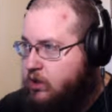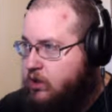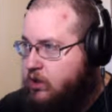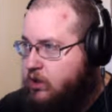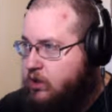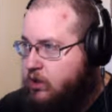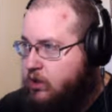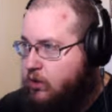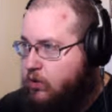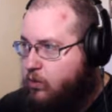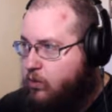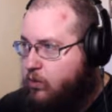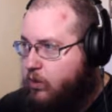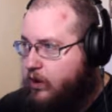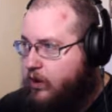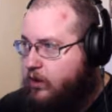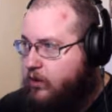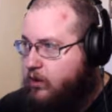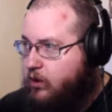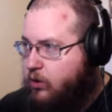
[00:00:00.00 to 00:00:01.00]

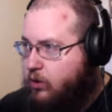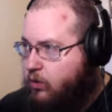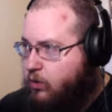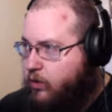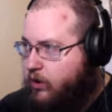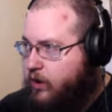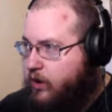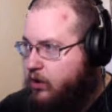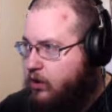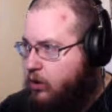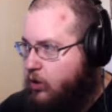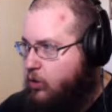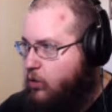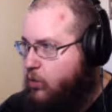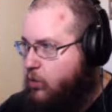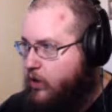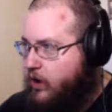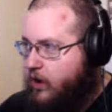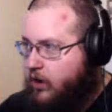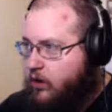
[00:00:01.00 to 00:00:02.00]
nowhere, nowhere,
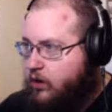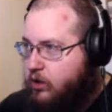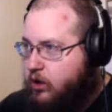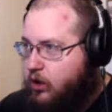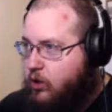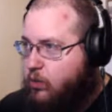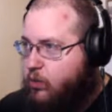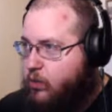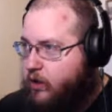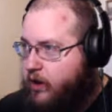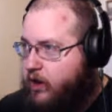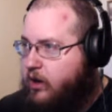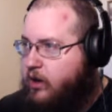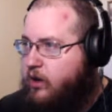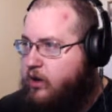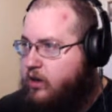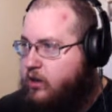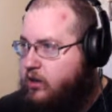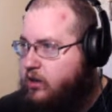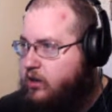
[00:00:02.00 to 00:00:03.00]
nowhere,
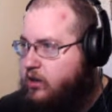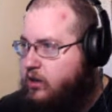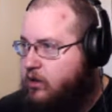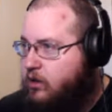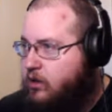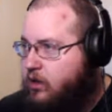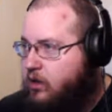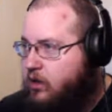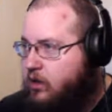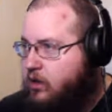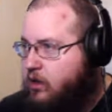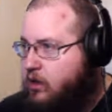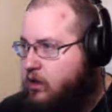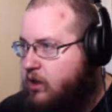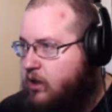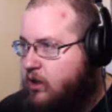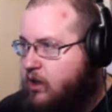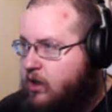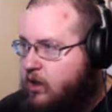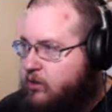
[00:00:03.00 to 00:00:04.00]
nowhere."
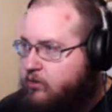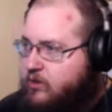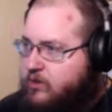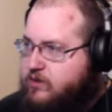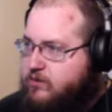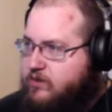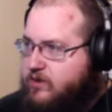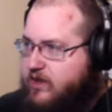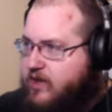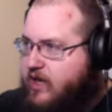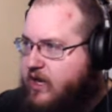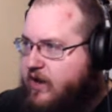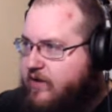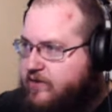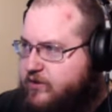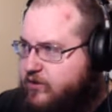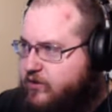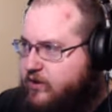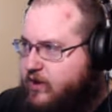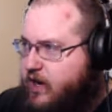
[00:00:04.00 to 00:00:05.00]
It must be the
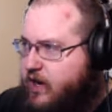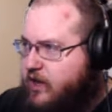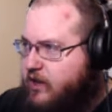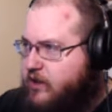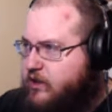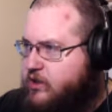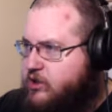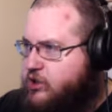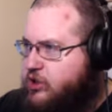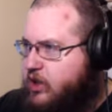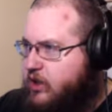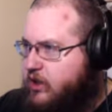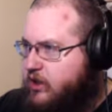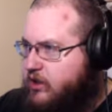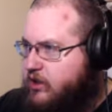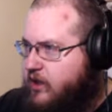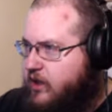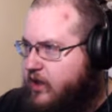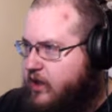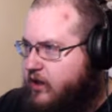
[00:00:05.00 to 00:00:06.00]
caves on the island
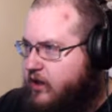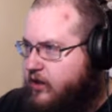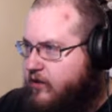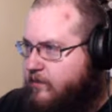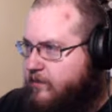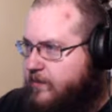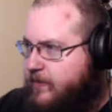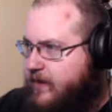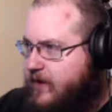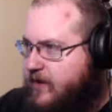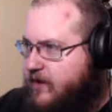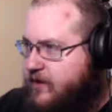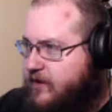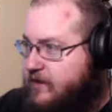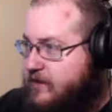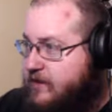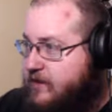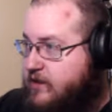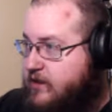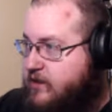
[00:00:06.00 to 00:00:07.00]
channeling the air. At
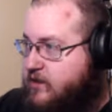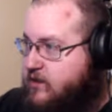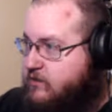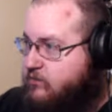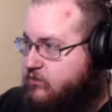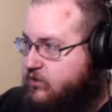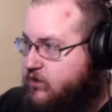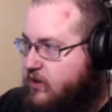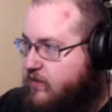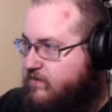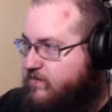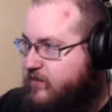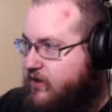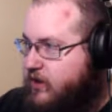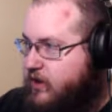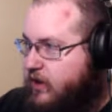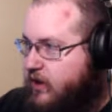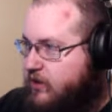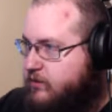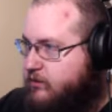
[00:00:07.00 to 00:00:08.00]
least, that's the most
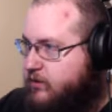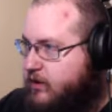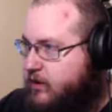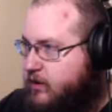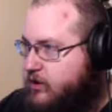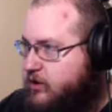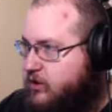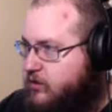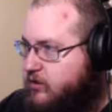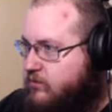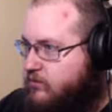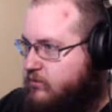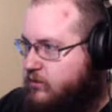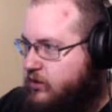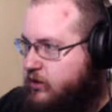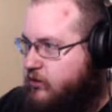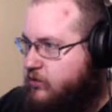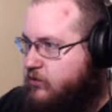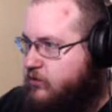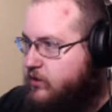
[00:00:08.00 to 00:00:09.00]
comforting explanation.
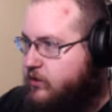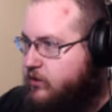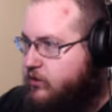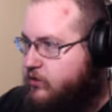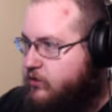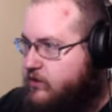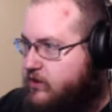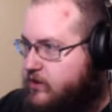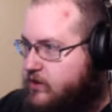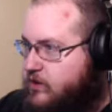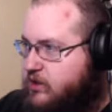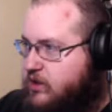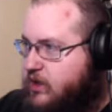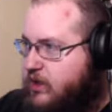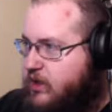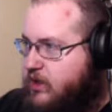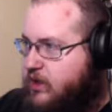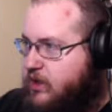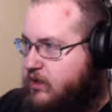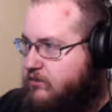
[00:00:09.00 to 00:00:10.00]
Below you, the locals each
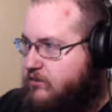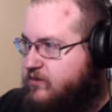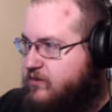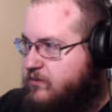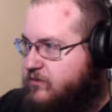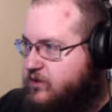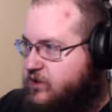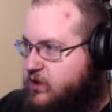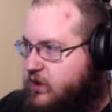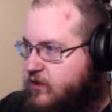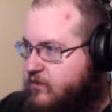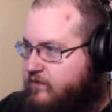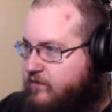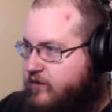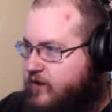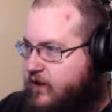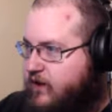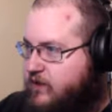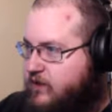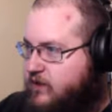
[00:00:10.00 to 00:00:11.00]
take nips from a shared
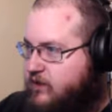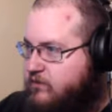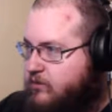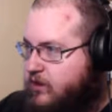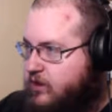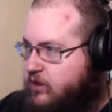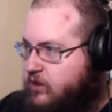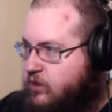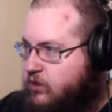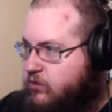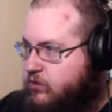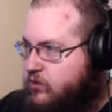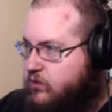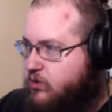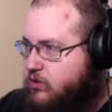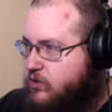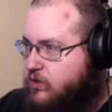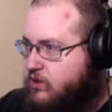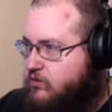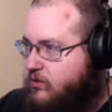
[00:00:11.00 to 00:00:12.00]
flask and make a toast
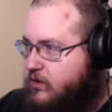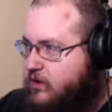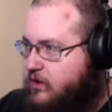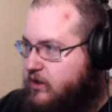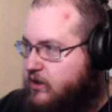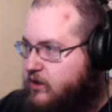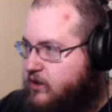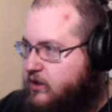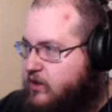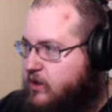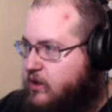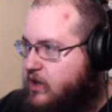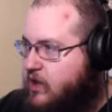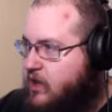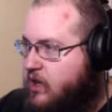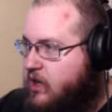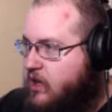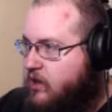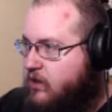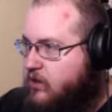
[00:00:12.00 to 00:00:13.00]
towards the mainland.
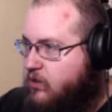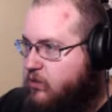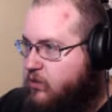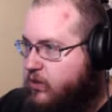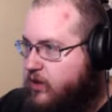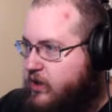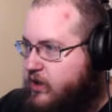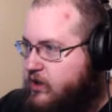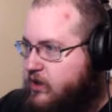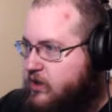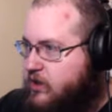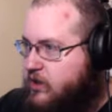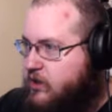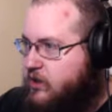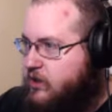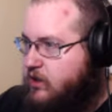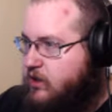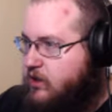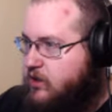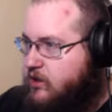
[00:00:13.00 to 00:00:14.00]
The wind
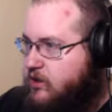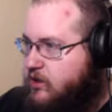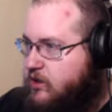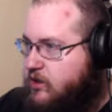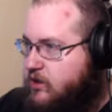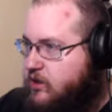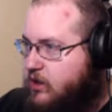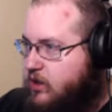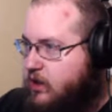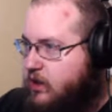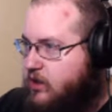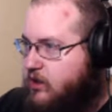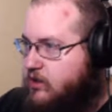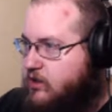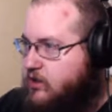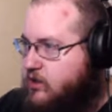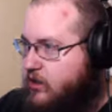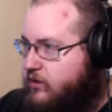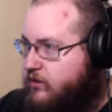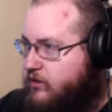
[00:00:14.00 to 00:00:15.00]
is a
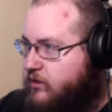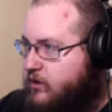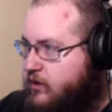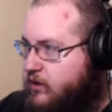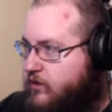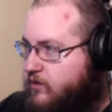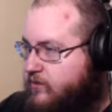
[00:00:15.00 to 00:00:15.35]
southerly.